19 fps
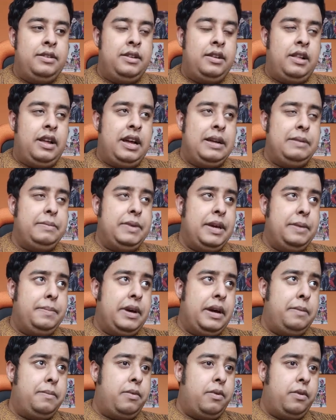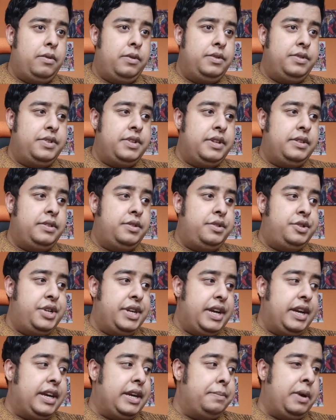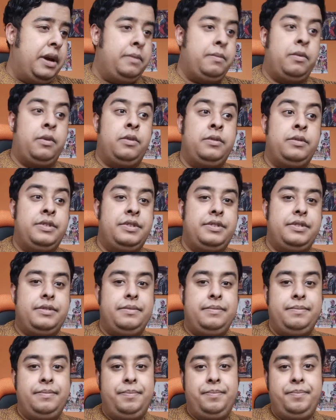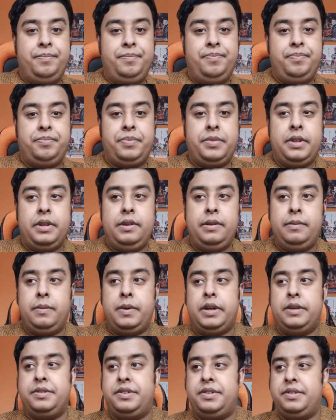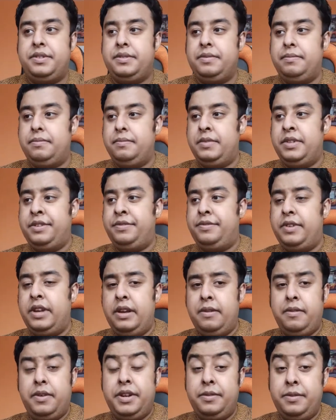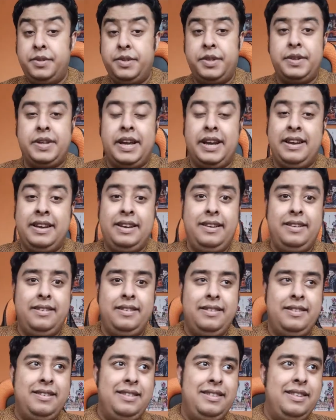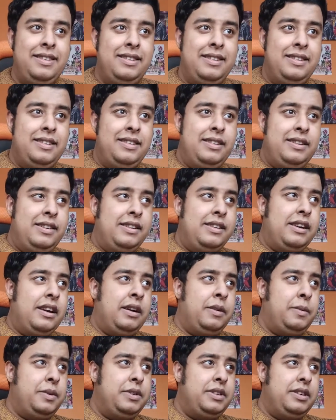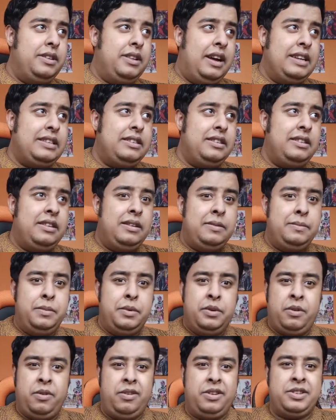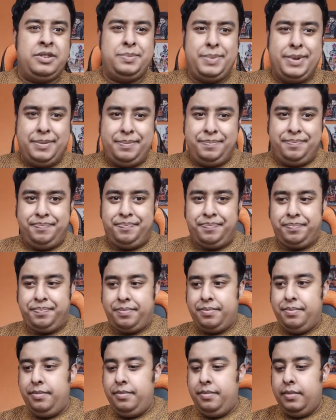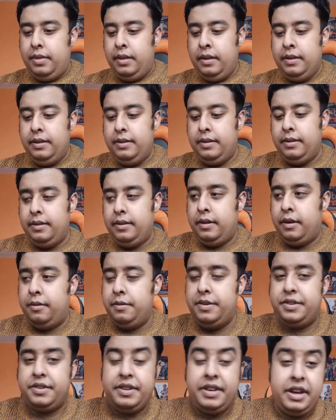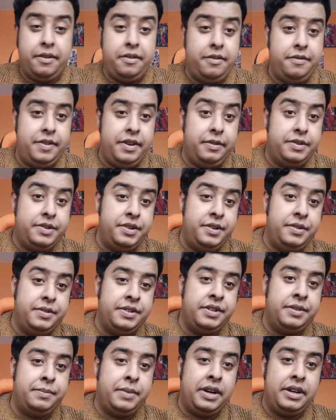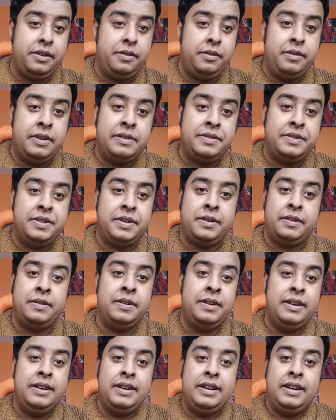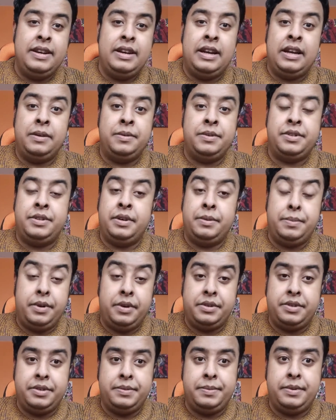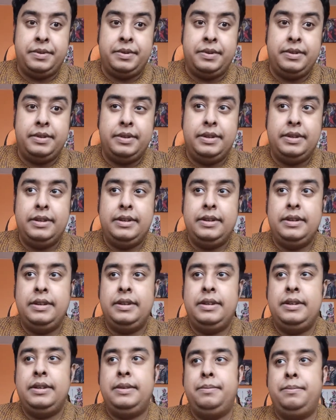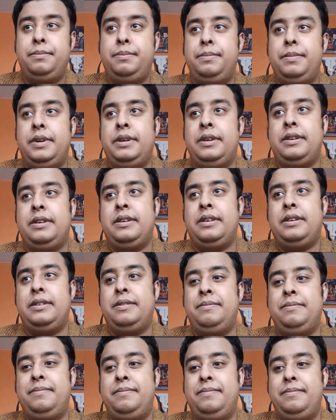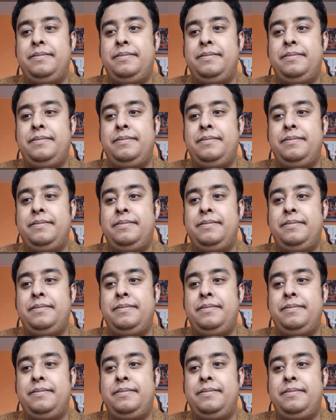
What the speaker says: The lamb kebab rolls and chicken kebab rolls, whilst the flavoring was okay, I would have liked a little more crisp. Obviously, everything was nuked in the microwave, so that was not possible. But